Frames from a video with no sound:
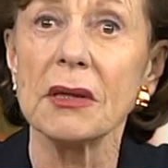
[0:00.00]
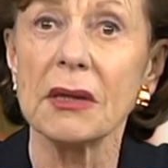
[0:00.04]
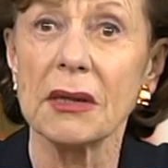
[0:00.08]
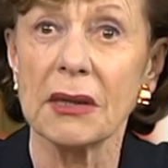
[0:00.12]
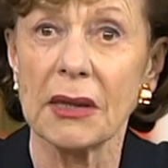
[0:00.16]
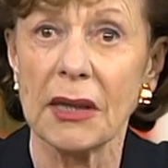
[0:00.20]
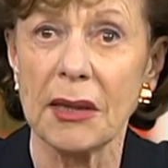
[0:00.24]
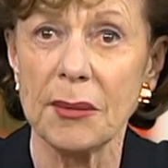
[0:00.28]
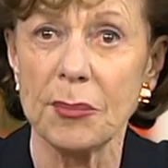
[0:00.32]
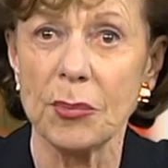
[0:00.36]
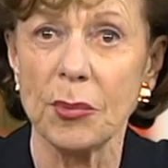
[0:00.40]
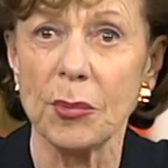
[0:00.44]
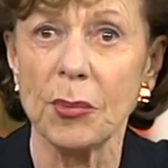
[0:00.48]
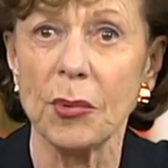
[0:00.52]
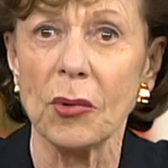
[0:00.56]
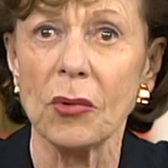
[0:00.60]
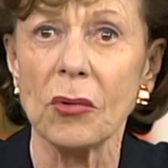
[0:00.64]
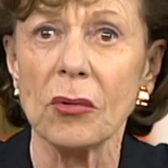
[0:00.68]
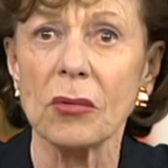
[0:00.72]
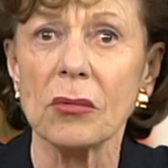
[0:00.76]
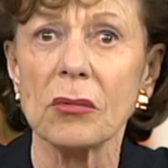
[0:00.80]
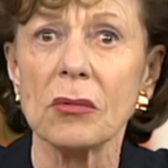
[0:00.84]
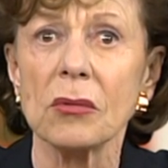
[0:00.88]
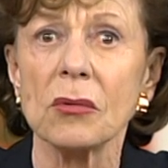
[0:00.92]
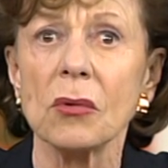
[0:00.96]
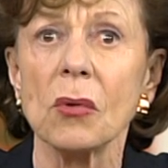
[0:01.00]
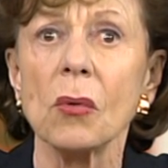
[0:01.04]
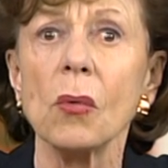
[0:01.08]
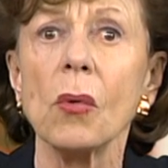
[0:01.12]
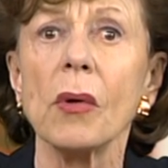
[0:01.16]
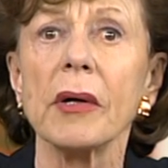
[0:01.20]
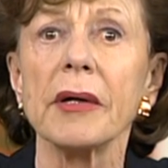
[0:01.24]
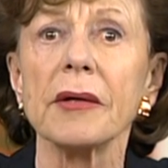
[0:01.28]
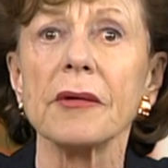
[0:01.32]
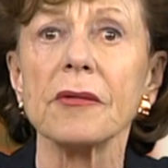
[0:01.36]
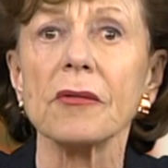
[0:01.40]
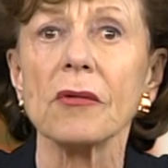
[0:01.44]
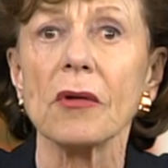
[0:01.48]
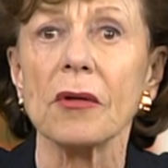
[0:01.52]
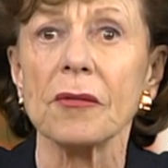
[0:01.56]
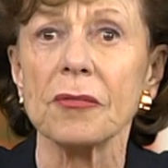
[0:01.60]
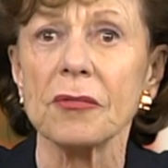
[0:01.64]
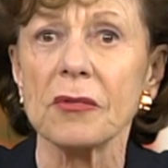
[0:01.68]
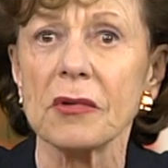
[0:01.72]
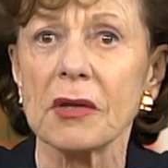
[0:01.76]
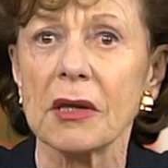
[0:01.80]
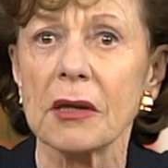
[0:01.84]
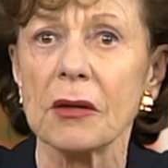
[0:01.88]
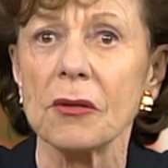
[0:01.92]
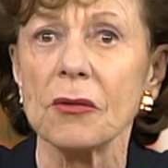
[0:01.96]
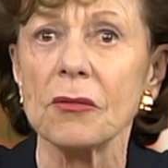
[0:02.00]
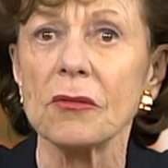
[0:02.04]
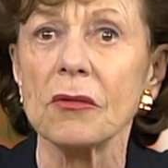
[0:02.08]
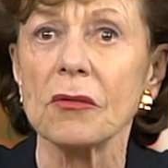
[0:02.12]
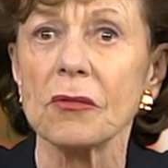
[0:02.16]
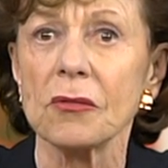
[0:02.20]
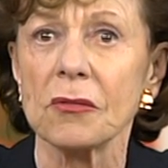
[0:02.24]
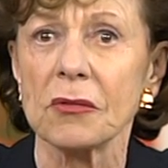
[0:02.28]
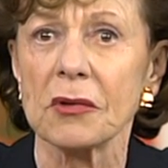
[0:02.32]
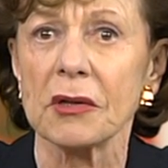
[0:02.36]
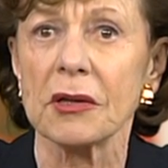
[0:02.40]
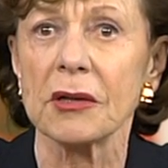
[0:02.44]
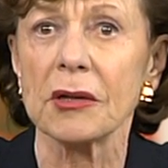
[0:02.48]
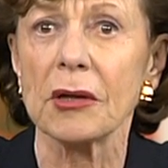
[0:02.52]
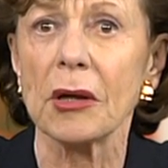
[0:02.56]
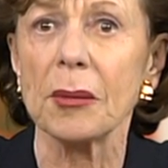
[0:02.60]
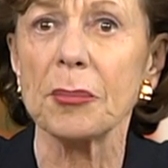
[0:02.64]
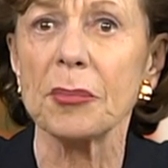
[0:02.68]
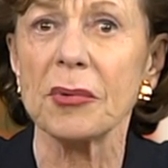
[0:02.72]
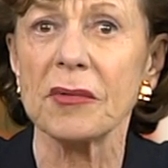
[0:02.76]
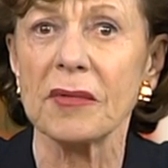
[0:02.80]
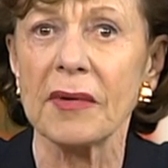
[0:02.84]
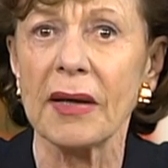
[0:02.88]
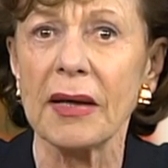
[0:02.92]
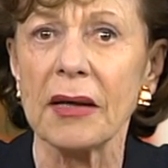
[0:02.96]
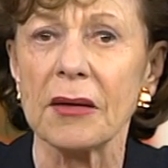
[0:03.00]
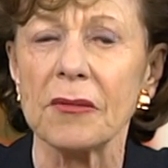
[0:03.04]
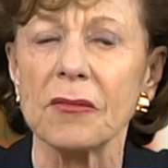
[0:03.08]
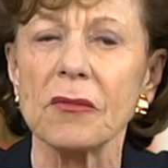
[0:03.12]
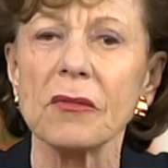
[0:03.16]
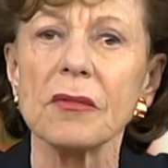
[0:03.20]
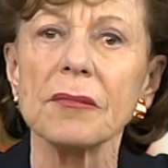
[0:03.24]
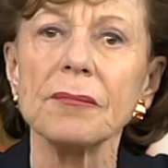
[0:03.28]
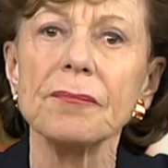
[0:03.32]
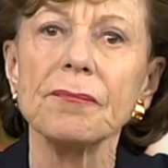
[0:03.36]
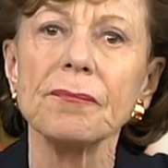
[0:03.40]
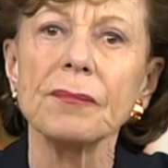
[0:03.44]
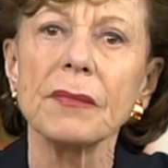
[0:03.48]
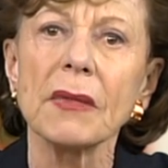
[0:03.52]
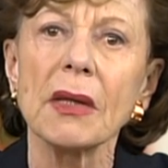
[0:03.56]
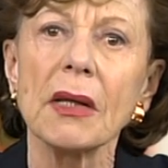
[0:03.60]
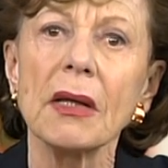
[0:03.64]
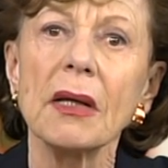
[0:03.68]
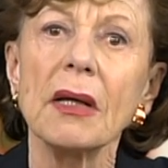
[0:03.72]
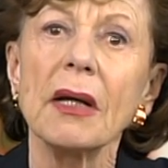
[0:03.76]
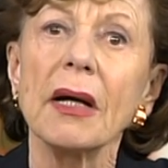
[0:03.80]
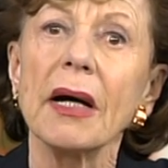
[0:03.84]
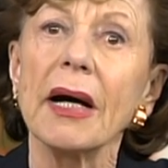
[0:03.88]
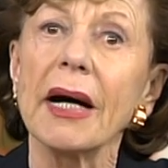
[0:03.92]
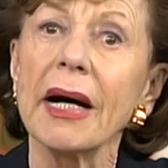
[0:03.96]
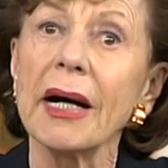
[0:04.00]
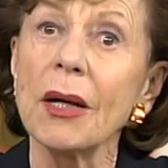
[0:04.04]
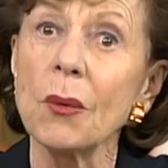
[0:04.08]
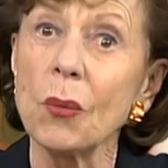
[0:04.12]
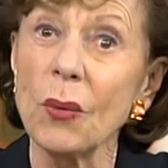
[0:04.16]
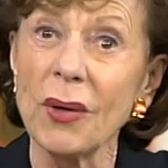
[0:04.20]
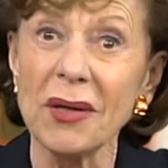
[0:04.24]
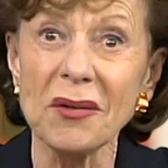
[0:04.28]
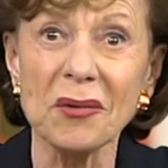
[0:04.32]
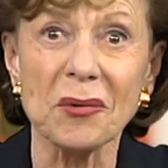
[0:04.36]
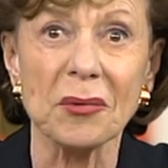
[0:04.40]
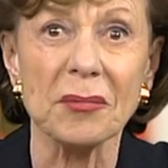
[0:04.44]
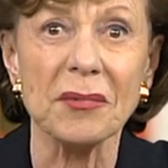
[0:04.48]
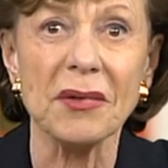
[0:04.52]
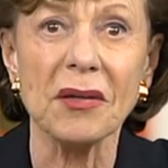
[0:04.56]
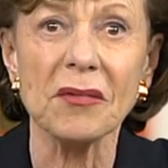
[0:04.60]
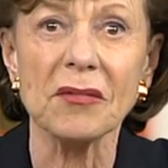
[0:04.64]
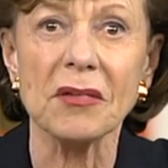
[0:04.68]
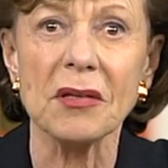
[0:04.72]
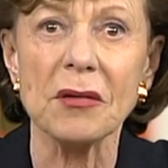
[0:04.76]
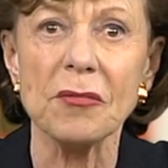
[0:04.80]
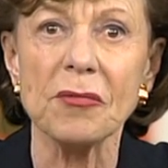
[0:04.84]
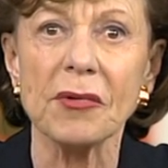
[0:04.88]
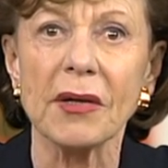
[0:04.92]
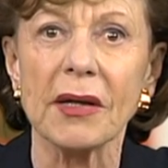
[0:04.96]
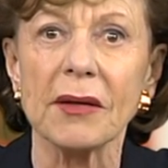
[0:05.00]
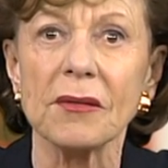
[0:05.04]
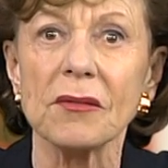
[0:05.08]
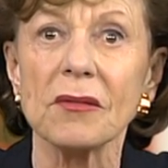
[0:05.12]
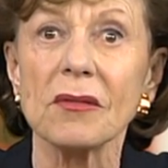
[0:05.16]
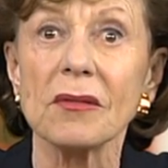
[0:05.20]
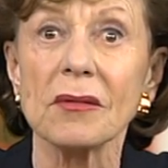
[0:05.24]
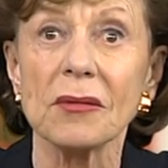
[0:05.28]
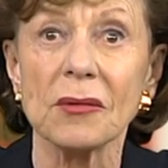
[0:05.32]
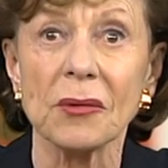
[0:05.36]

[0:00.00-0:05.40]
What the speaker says: capable cohort of skilled startup talent. I welcome this event,